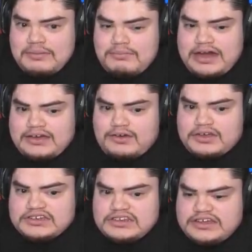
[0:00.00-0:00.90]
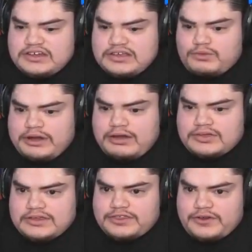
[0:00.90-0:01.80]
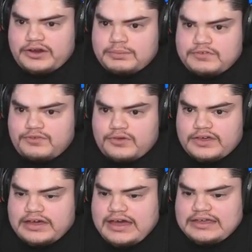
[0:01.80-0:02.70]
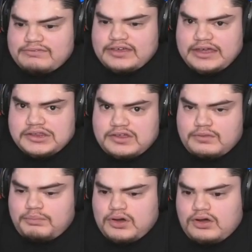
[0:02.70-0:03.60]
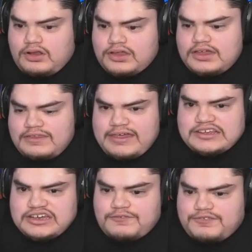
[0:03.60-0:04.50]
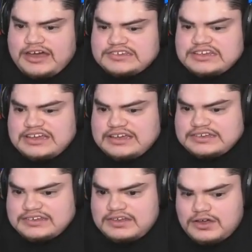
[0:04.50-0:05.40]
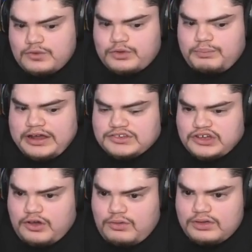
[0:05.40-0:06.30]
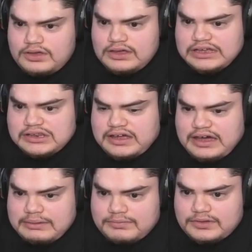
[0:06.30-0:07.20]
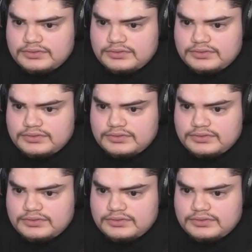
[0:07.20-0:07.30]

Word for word: Michael is literally rounding third before the guy even gets to the ball. That's how fast he is. Roberto, it's time.